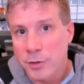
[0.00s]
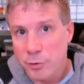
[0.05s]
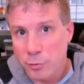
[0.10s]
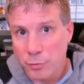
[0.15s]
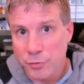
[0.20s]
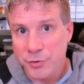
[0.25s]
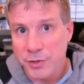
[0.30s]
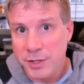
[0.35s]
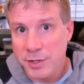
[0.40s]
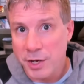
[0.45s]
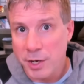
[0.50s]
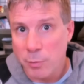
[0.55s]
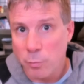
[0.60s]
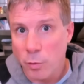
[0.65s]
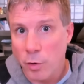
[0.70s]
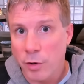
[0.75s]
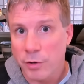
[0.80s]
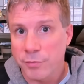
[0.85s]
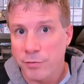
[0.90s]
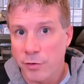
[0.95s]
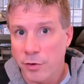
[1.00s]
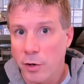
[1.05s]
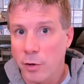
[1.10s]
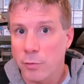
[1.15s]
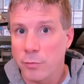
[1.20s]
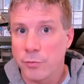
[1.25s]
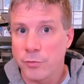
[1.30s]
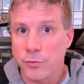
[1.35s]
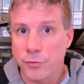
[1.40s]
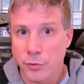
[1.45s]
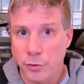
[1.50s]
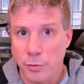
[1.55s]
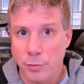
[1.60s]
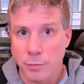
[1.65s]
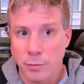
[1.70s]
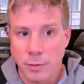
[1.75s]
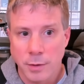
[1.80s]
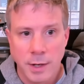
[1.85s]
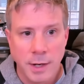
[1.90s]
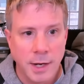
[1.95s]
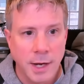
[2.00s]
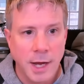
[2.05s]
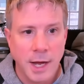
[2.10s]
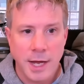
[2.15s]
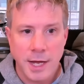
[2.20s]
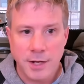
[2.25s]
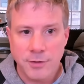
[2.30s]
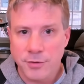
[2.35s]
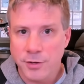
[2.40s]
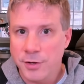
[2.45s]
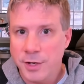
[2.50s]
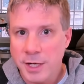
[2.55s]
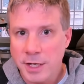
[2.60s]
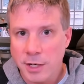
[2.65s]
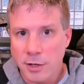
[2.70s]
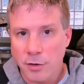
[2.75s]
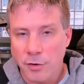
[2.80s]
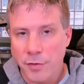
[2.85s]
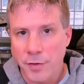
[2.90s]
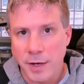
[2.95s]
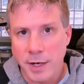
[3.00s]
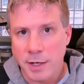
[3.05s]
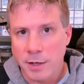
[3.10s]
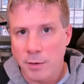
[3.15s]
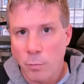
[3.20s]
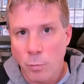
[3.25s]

you'll see that it works for those too. It's a neat little thing,